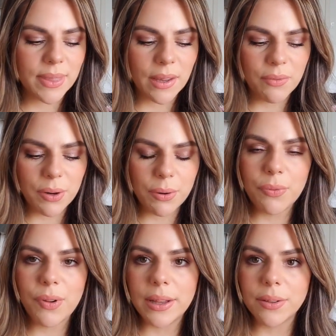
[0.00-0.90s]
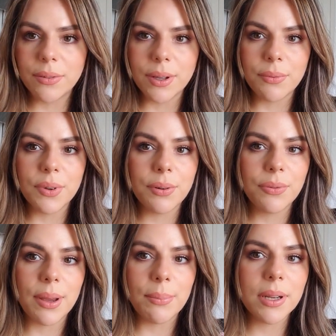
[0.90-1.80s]
Very flattering, very
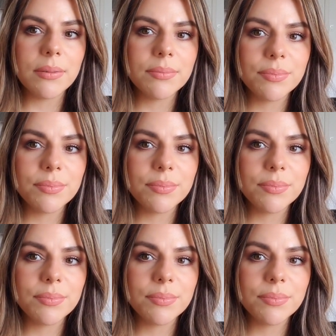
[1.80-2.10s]
feminine.